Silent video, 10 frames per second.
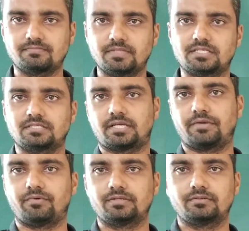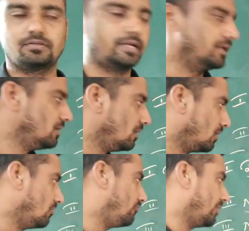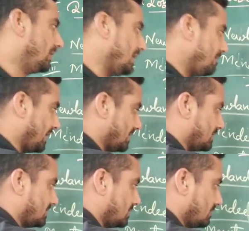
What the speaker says: That's the second one. Right. Come for demerits.